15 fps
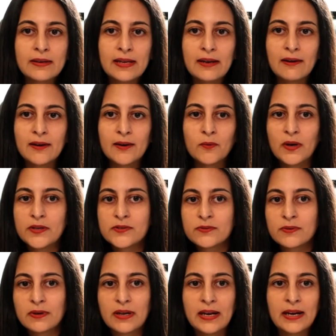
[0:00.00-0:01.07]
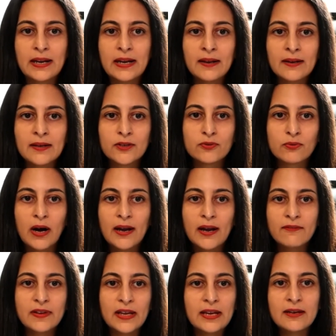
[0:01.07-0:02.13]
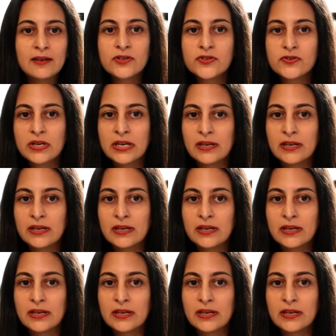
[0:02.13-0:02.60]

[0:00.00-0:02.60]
They are the ones who are going to drive the industry.